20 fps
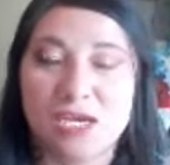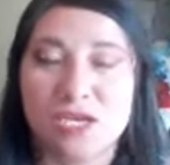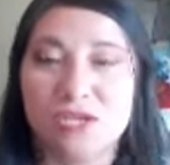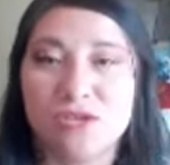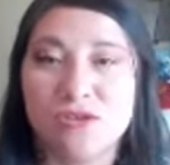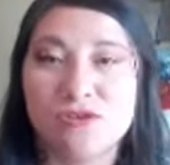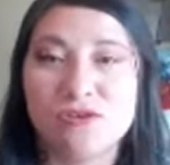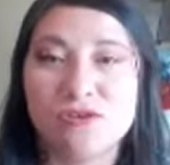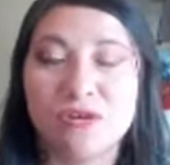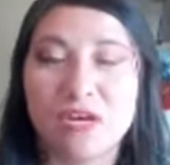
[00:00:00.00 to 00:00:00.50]

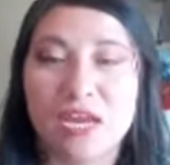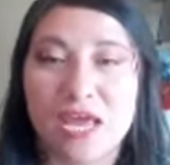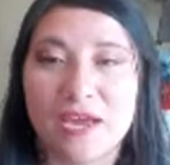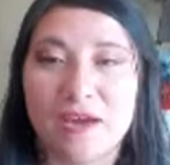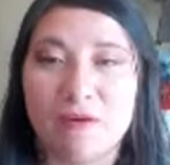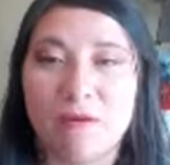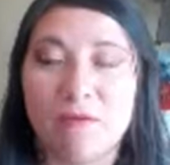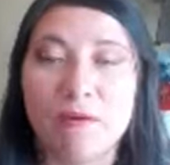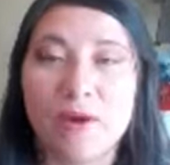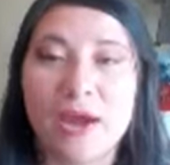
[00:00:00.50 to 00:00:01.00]

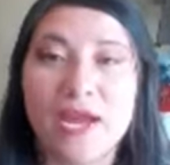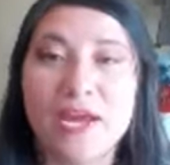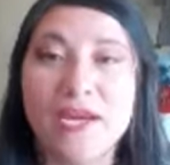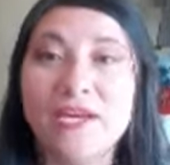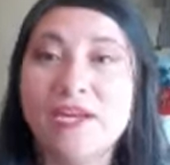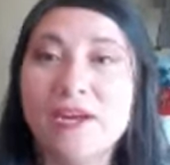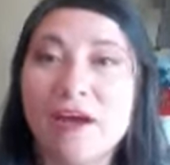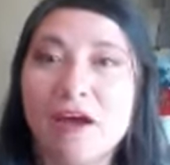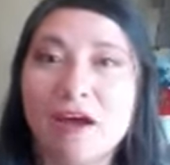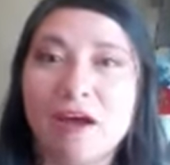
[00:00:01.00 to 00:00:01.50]
Like why
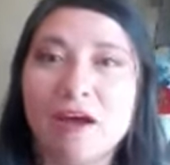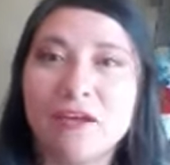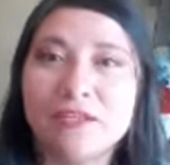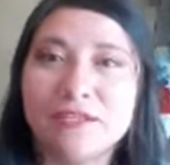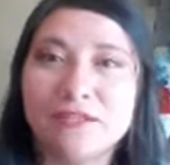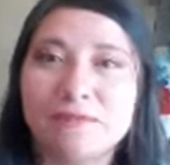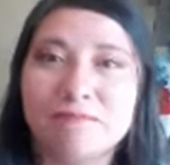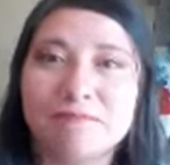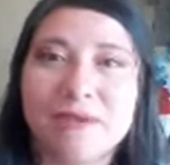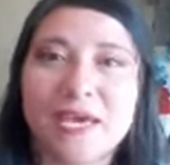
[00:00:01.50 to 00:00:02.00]

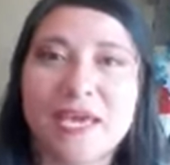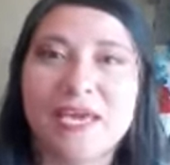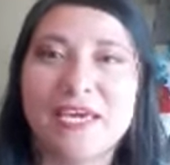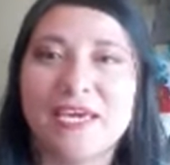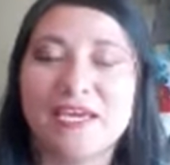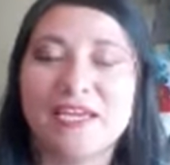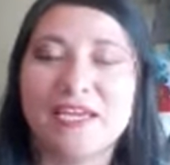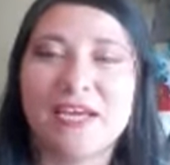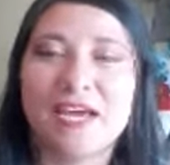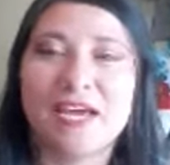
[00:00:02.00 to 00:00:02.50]
not
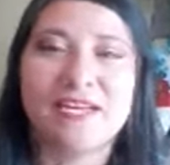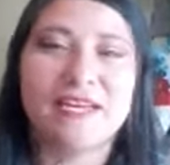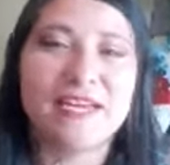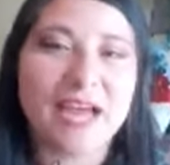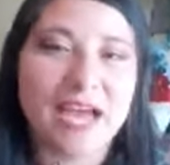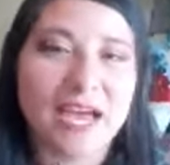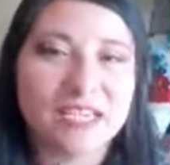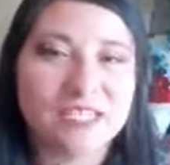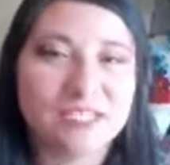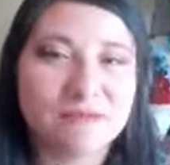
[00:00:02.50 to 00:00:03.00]
making a
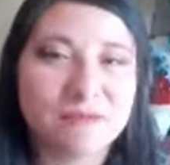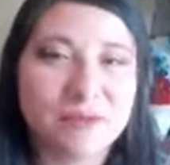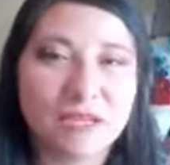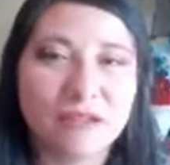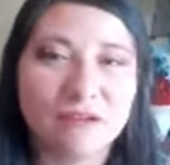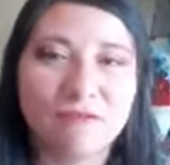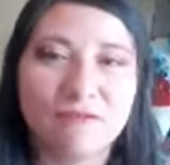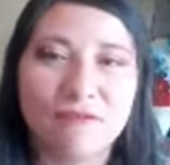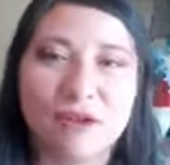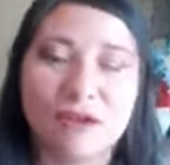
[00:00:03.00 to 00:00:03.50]
nice
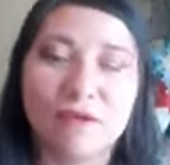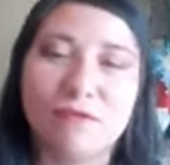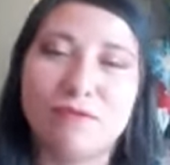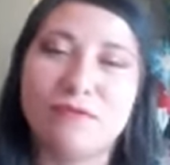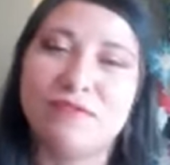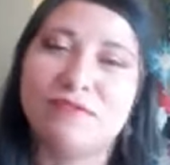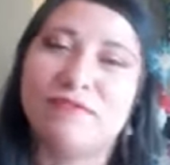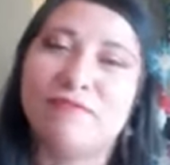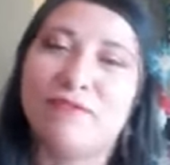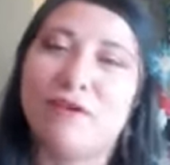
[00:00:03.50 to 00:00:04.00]
meal
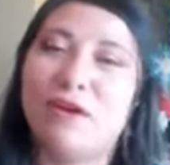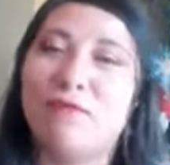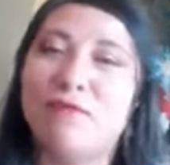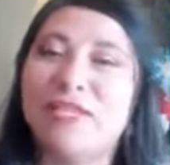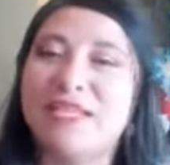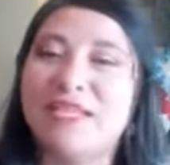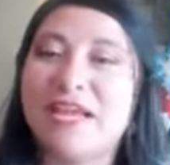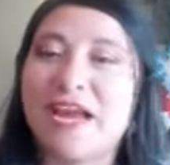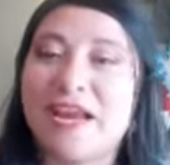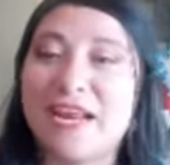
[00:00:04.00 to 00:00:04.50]

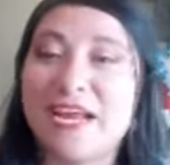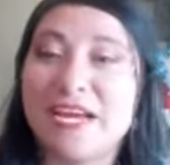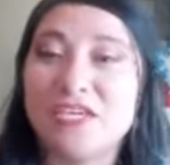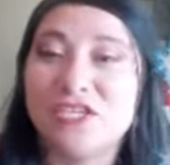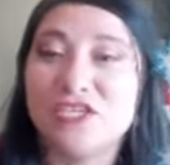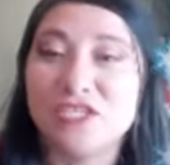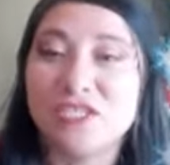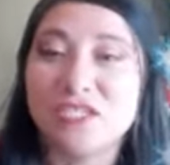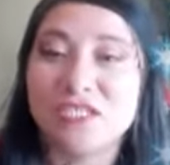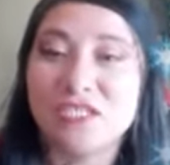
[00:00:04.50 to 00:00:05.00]
following
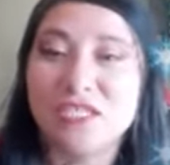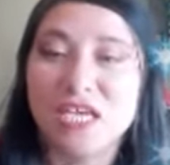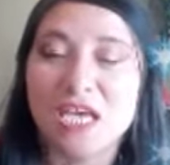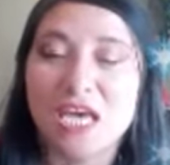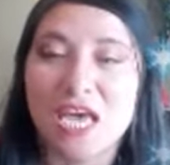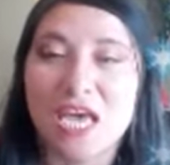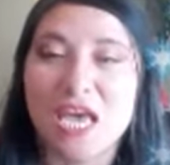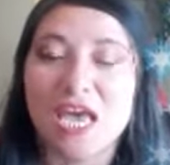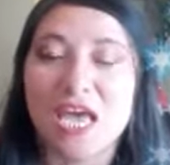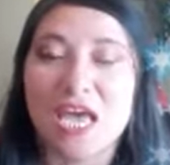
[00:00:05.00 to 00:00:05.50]
directions,
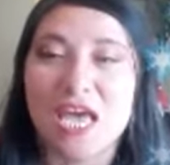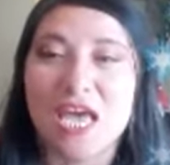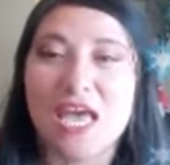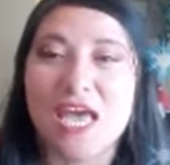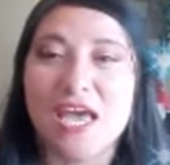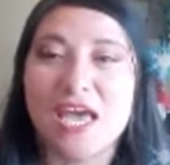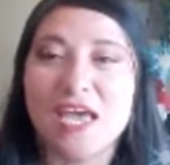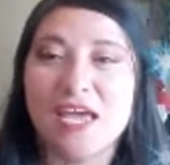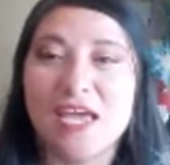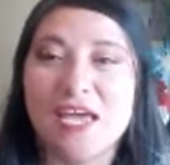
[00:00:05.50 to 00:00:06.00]

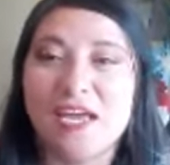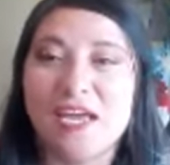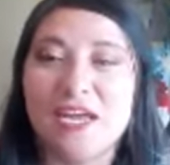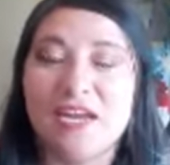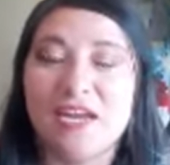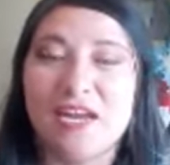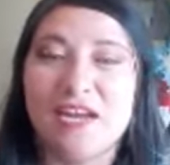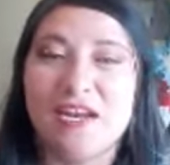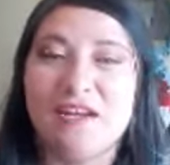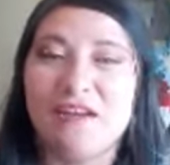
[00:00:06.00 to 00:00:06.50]

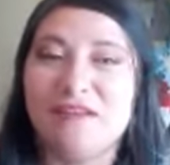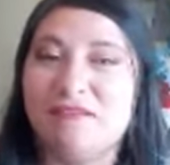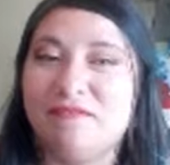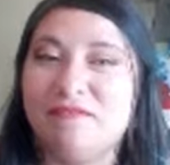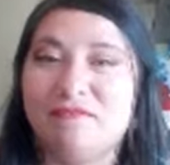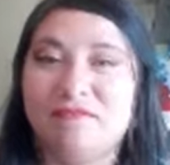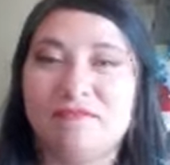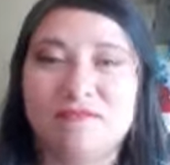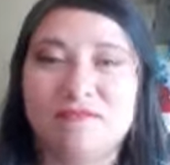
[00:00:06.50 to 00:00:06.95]
and